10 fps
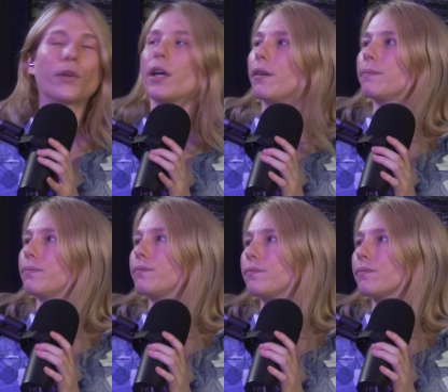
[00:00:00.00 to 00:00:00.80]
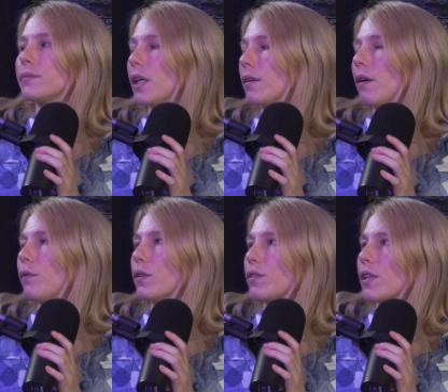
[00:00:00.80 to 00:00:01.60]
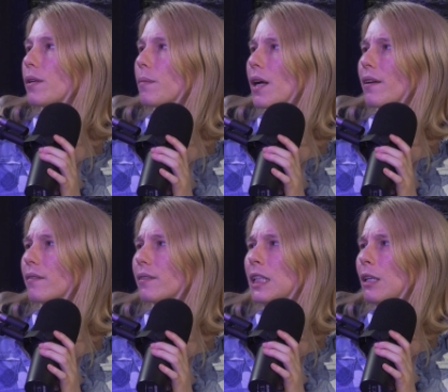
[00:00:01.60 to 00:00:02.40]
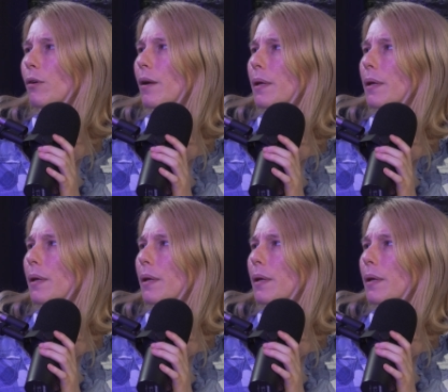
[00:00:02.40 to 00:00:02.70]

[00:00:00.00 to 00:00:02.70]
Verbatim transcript: Yeah. yeah. I, I feel the same. I when I